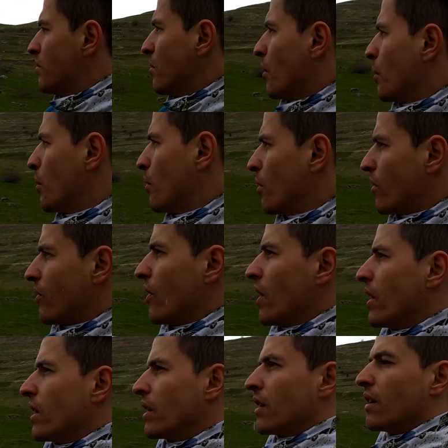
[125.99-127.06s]
people were
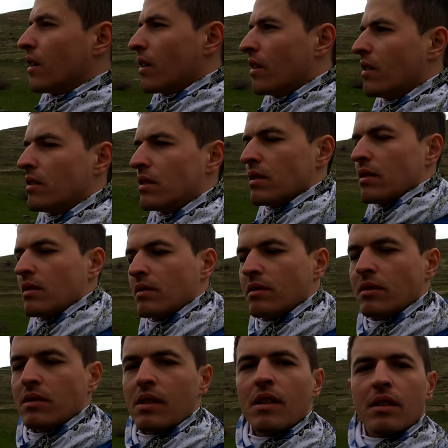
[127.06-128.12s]
fighting here, so
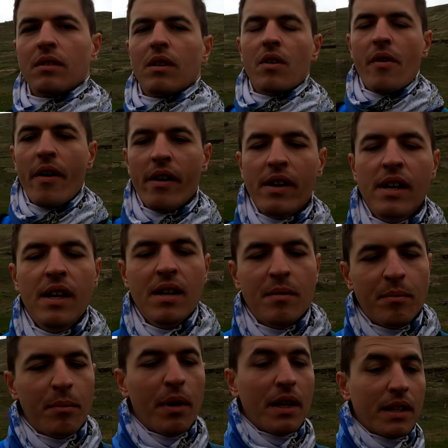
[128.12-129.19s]
I don't know.
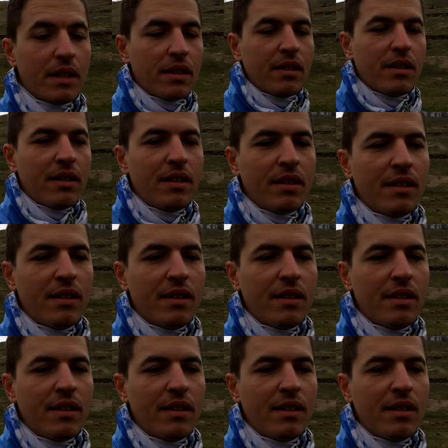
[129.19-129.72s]
But